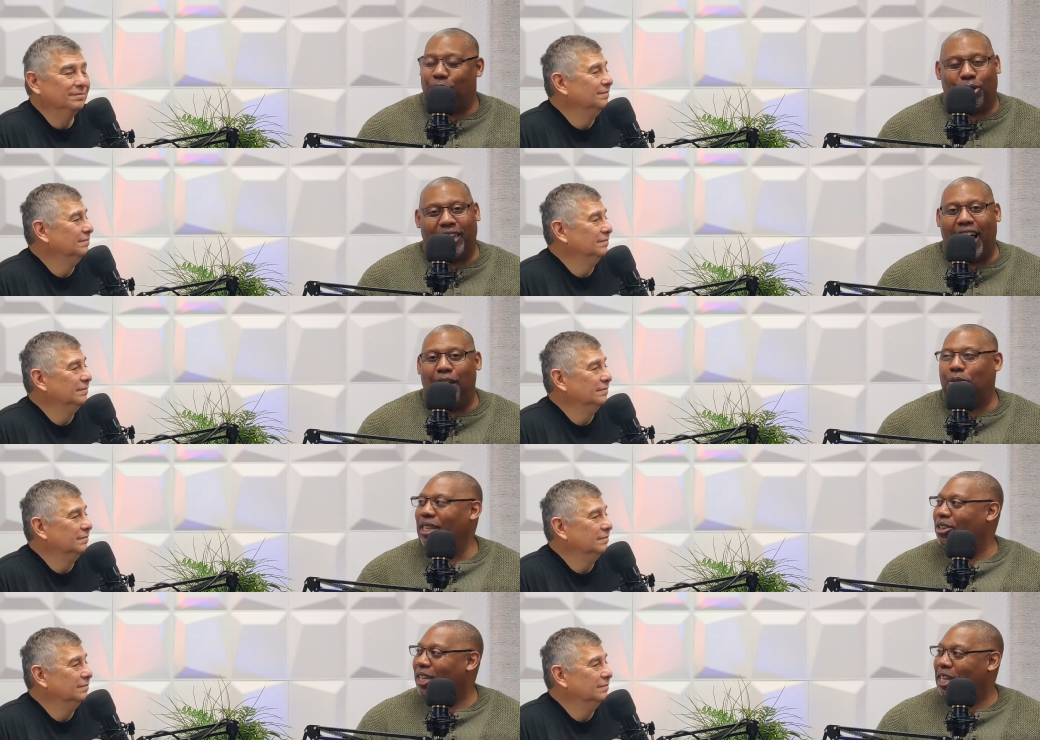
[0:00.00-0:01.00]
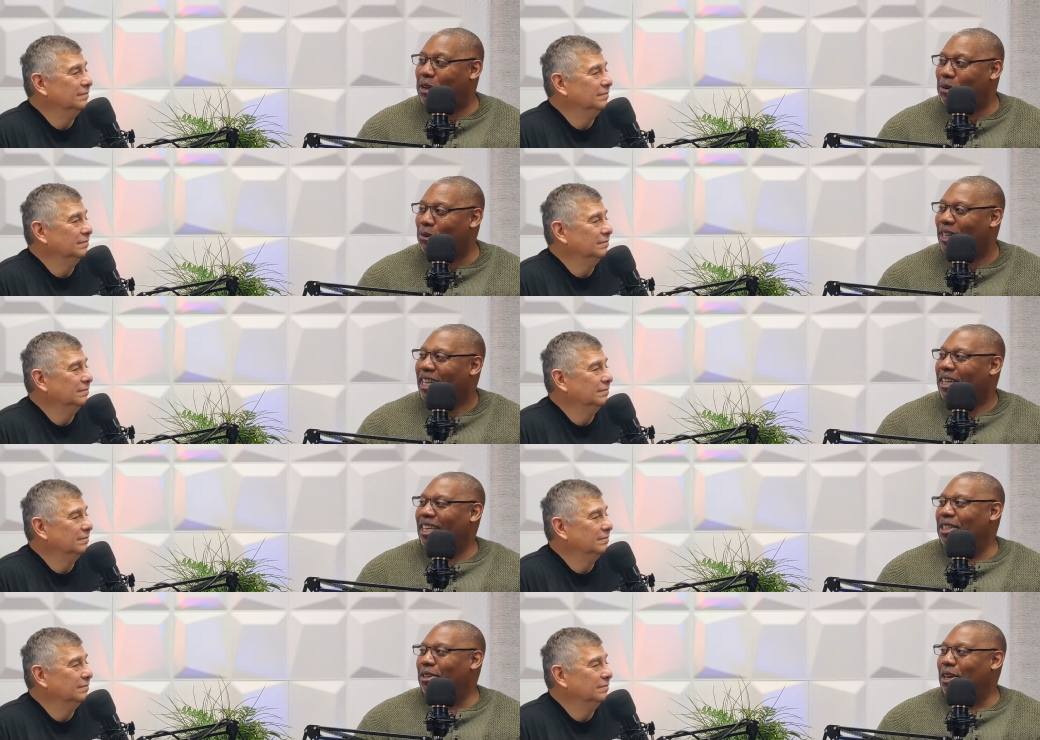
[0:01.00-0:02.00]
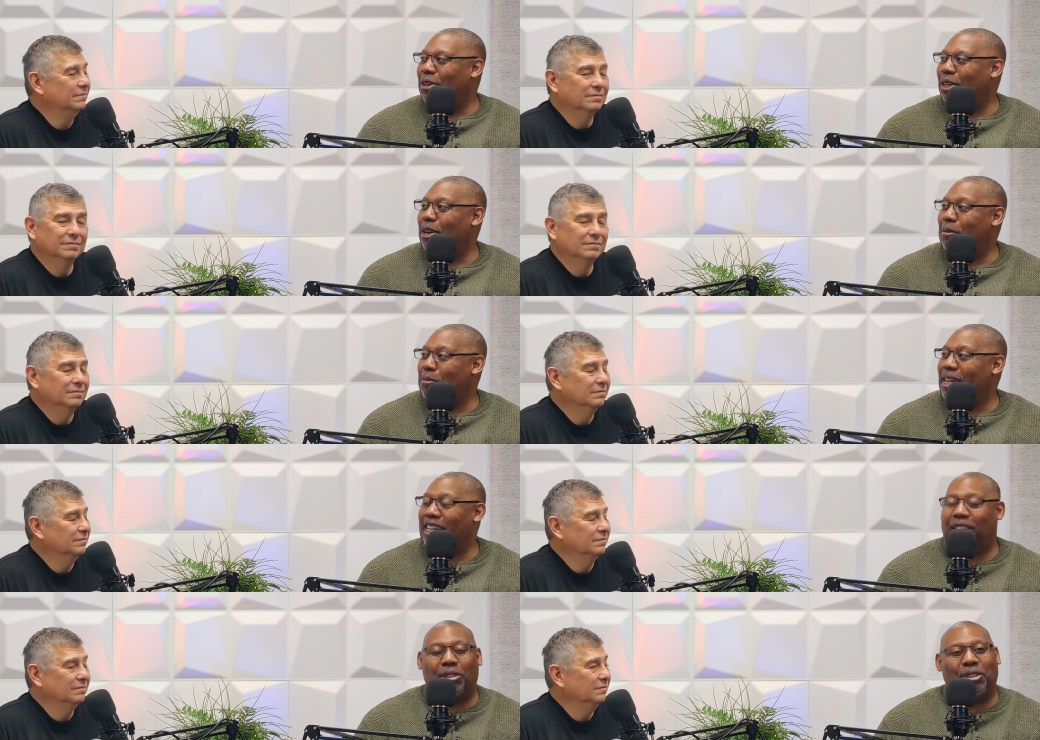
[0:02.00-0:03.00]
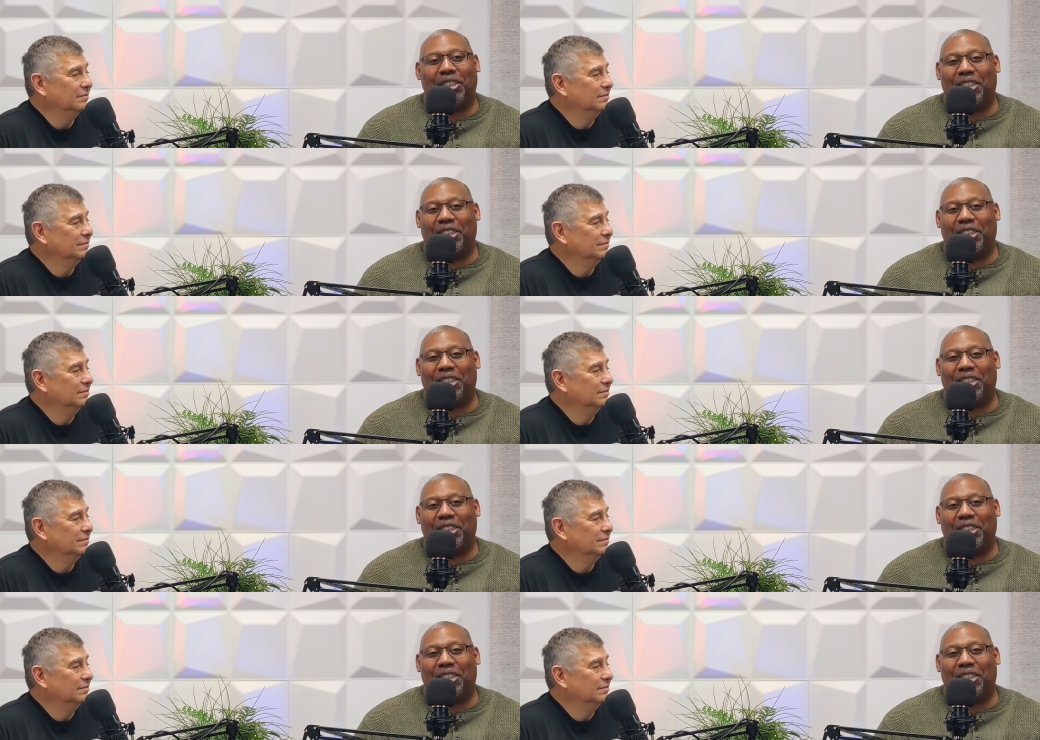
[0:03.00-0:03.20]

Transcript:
Speaker 1: you or not when you get old. You know, they're going to be making those